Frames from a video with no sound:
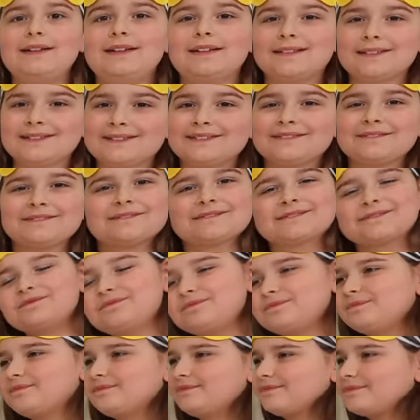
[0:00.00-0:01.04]

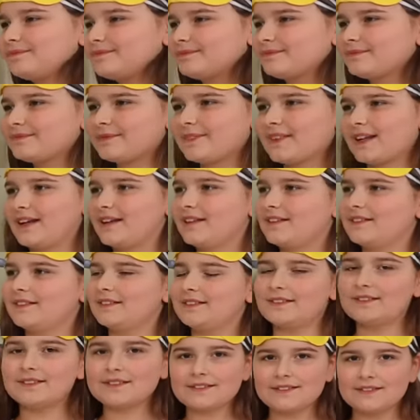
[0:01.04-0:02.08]

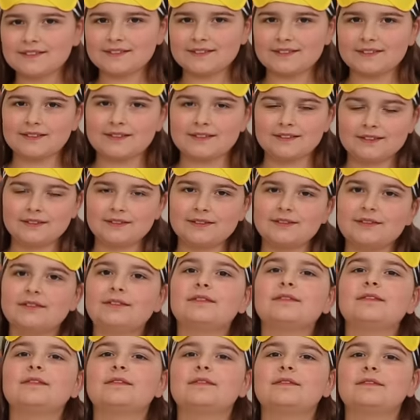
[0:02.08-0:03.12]

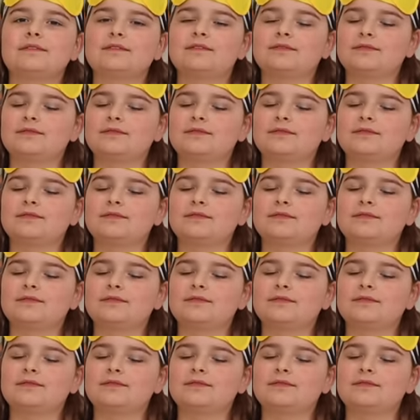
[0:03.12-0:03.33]
The person shown says nothing.